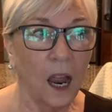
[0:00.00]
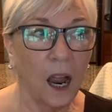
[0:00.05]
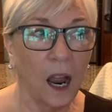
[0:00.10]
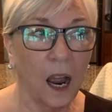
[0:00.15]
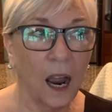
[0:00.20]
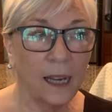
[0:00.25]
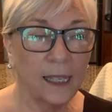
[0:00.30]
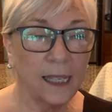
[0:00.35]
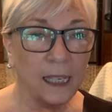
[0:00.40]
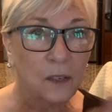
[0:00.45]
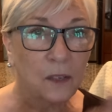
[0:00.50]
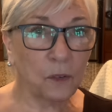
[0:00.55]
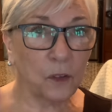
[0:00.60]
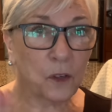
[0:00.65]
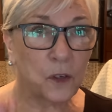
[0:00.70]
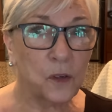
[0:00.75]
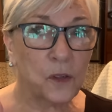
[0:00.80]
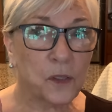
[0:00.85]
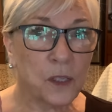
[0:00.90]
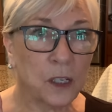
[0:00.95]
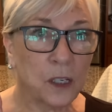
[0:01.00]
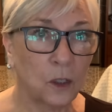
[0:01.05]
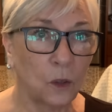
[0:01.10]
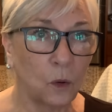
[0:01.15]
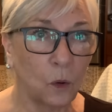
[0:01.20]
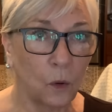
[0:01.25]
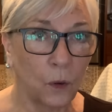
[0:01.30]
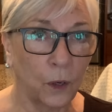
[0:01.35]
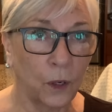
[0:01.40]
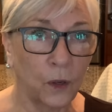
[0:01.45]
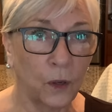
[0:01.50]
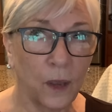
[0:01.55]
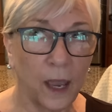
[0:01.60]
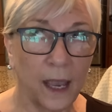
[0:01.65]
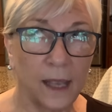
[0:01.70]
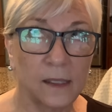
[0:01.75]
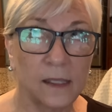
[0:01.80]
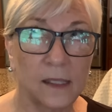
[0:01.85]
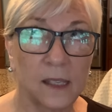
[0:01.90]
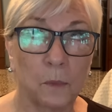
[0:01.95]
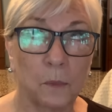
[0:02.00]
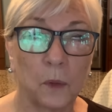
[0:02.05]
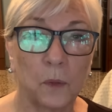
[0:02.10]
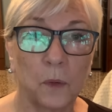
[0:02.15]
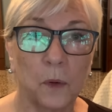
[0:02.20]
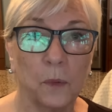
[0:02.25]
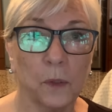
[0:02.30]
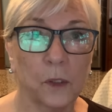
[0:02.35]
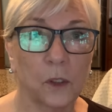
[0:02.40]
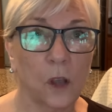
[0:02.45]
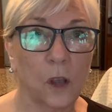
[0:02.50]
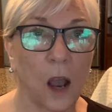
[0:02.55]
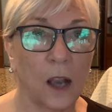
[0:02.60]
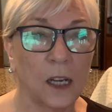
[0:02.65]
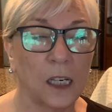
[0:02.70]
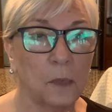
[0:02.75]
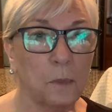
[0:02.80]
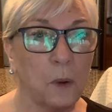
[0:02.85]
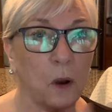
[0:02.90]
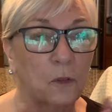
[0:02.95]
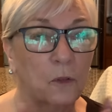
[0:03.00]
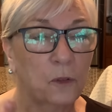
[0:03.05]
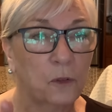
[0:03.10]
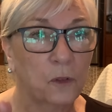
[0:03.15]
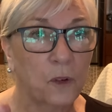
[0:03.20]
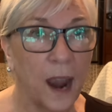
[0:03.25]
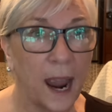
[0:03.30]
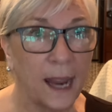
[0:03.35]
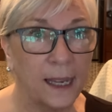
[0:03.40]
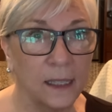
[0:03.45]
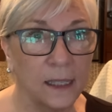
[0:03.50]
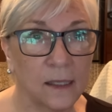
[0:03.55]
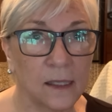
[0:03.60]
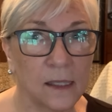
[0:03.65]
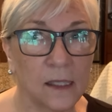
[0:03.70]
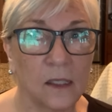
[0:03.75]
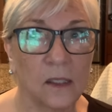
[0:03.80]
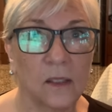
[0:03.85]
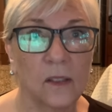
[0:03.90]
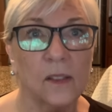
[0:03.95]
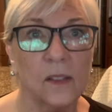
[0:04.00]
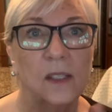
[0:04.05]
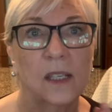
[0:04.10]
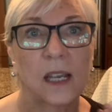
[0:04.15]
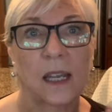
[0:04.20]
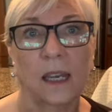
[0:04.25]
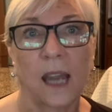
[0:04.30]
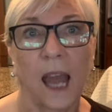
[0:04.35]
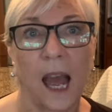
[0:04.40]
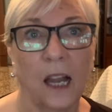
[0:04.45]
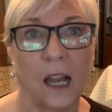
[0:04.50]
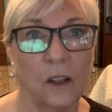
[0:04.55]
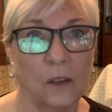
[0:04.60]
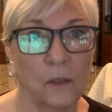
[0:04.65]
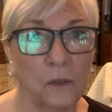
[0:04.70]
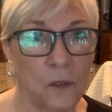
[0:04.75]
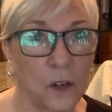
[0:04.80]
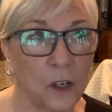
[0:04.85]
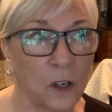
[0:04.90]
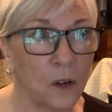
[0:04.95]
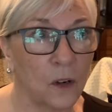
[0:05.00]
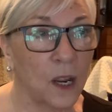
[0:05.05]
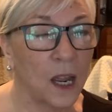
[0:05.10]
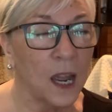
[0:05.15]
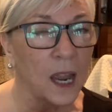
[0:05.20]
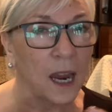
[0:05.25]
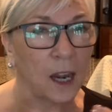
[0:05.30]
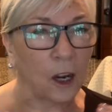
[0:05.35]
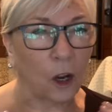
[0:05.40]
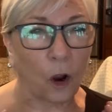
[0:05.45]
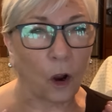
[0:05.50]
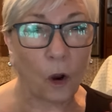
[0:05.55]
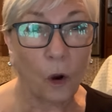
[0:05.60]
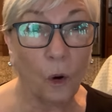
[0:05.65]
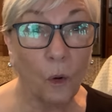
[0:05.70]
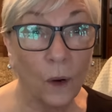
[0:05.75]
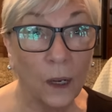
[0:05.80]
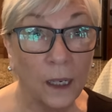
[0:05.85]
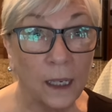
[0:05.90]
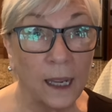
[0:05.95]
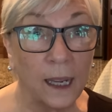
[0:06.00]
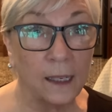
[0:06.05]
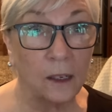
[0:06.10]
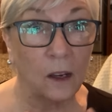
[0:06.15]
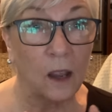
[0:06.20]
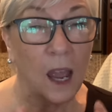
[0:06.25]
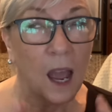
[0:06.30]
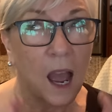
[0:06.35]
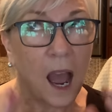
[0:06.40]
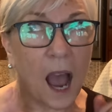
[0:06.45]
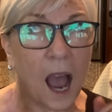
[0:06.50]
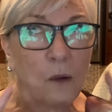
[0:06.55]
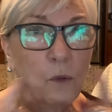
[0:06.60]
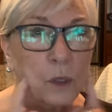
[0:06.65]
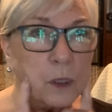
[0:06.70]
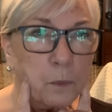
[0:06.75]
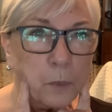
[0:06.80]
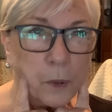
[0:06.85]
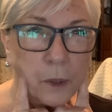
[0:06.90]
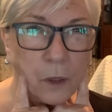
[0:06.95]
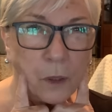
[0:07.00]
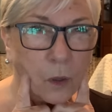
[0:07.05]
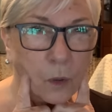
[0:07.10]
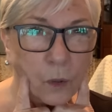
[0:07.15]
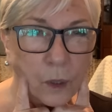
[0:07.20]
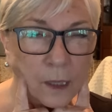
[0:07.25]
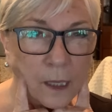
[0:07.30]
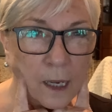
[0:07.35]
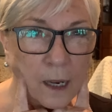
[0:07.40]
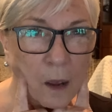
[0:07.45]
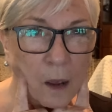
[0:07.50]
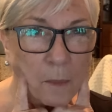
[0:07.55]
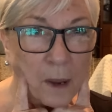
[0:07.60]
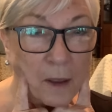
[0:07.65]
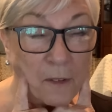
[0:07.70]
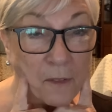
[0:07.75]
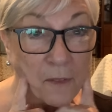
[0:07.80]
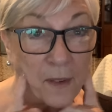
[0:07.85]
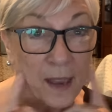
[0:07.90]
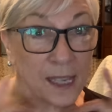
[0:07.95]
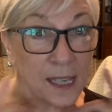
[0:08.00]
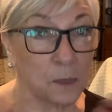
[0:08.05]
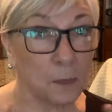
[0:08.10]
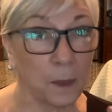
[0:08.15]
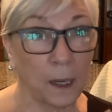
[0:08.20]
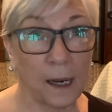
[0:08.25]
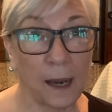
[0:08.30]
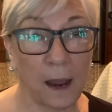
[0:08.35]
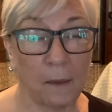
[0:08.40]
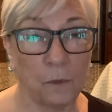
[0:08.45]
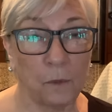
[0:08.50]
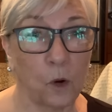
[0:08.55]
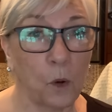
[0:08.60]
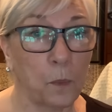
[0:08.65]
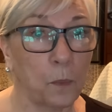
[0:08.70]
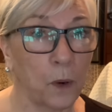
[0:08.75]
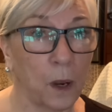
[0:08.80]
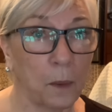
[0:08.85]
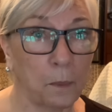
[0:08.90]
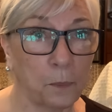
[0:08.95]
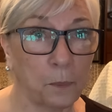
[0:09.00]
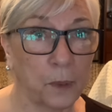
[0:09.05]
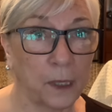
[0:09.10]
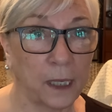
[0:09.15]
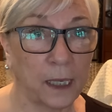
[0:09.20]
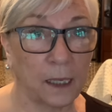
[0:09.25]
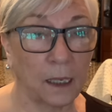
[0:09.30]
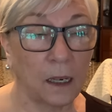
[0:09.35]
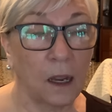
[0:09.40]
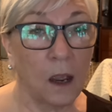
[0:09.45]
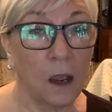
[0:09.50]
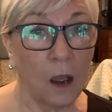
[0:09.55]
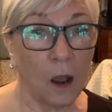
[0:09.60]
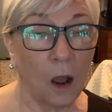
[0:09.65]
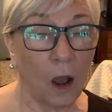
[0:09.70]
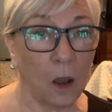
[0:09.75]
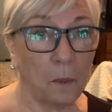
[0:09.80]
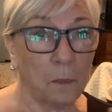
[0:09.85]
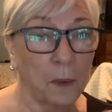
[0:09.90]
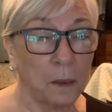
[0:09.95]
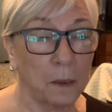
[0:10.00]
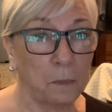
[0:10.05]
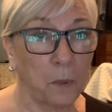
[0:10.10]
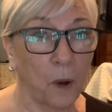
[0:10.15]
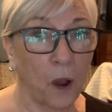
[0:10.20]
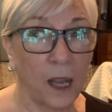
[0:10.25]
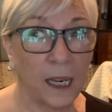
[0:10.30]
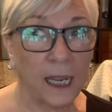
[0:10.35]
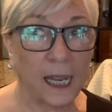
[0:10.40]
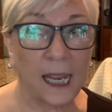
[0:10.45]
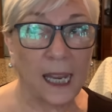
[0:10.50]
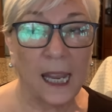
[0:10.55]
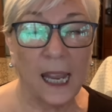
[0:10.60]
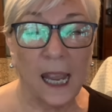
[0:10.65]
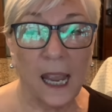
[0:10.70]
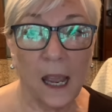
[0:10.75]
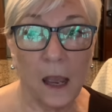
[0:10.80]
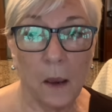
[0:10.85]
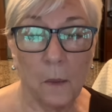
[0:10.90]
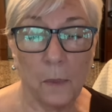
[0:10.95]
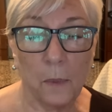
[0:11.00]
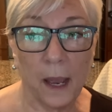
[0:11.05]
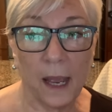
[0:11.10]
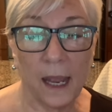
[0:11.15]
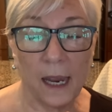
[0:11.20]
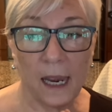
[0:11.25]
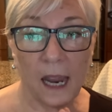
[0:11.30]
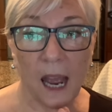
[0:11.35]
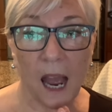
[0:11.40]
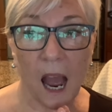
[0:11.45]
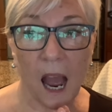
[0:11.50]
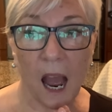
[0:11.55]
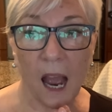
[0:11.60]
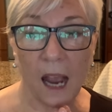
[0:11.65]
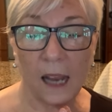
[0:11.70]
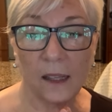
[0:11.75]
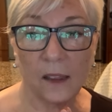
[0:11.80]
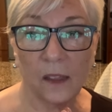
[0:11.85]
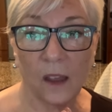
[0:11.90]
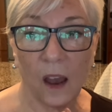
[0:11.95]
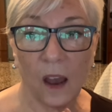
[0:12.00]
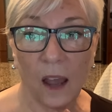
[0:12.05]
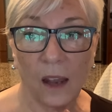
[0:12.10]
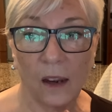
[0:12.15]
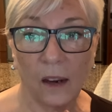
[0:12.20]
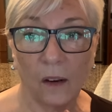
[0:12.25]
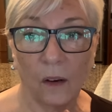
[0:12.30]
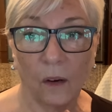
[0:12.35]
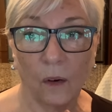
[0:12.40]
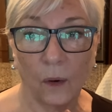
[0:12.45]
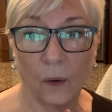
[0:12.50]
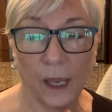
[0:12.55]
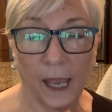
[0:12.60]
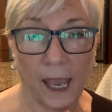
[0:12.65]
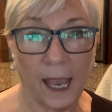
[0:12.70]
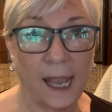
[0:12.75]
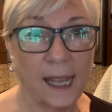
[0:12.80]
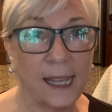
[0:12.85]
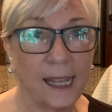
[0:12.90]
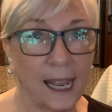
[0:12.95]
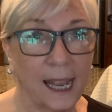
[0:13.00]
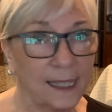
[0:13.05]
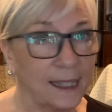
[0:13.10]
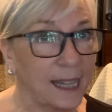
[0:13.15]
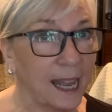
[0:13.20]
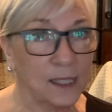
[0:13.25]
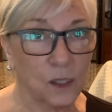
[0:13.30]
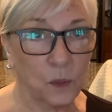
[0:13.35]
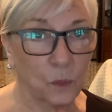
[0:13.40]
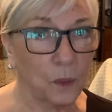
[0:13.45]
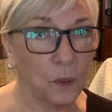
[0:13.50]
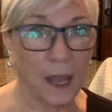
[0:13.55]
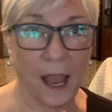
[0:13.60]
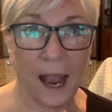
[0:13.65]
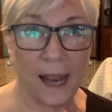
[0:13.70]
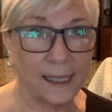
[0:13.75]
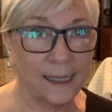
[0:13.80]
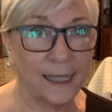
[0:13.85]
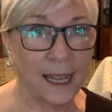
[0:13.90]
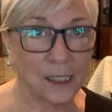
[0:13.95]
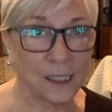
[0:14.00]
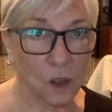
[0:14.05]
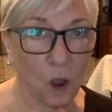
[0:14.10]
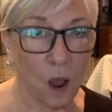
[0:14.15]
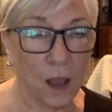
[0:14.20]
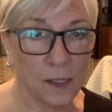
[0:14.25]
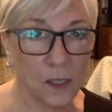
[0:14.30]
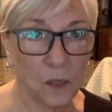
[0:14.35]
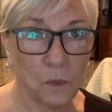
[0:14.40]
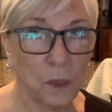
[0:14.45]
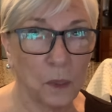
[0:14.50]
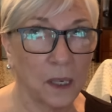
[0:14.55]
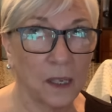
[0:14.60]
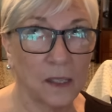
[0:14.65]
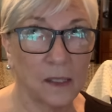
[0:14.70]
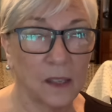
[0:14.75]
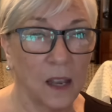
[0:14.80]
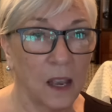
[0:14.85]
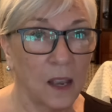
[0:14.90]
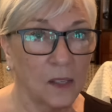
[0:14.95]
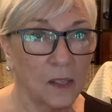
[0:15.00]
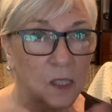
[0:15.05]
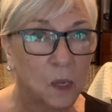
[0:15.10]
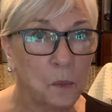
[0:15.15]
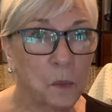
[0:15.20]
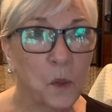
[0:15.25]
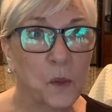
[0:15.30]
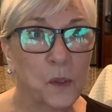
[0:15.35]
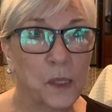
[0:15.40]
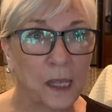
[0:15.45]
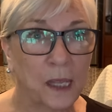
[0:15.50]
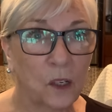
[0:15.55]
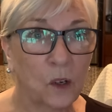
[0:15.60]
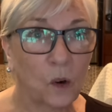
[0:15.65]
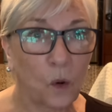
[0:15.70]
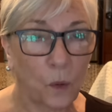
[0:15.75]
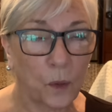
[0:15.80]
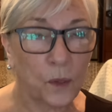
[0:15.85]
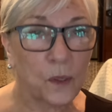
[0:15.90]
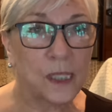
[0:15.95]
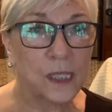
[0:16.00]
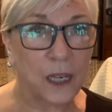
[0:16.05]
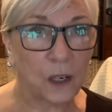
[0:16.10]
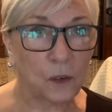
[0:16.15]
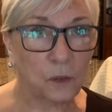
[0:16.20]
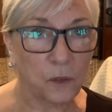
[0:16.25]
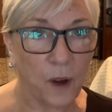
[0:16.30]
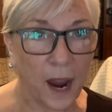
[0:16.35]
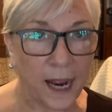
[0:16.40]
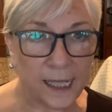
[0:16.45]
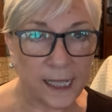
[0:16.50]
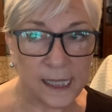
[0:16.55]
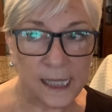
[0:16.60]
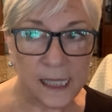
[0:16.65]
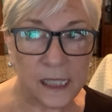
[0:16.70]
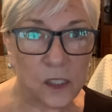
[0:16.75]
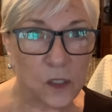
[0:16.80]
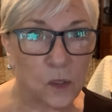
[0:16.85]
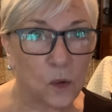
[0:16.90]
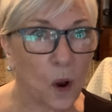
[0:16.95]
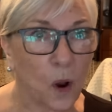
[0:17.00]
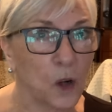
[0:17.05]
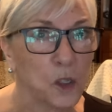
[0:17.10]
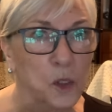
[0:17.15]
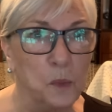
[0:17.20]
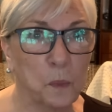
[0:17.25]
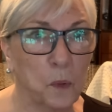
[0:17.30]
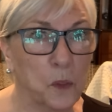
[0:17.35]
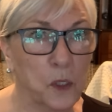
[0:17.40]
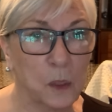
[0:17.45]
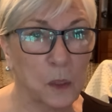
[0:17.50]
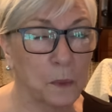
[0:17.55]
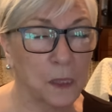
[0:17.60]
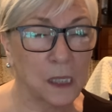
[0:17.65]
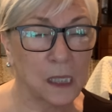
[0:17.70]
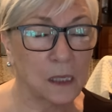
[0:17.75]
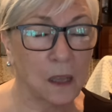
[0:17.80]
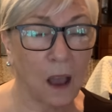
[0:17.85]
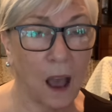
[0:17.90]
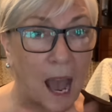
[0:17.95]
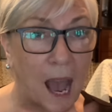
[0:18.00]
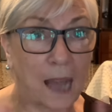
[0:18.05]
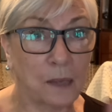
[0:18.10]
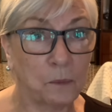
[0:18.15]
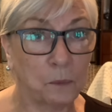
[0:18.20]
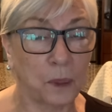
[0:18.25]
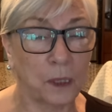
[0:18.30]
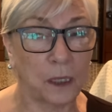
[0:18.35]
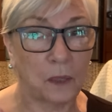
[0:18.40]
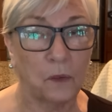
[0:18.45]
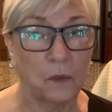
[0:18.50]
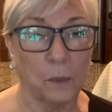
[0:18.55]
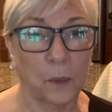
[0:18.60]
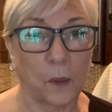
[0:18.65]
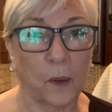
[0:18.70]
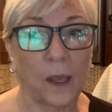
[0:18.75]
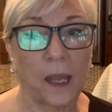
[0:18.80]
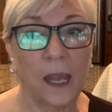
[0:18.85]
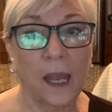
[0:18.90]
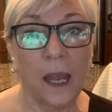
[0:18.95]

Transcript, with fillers: I think if you're using an oil, and some of you are talking about frankincense and aloe vera and coconut, I wouldn't put coconut on my face, but I'd have no problem putting it on my body. But I thought, okay, I, that's I mean that's awesome because some of those other oils like frankincense are supposed to be unbelievable.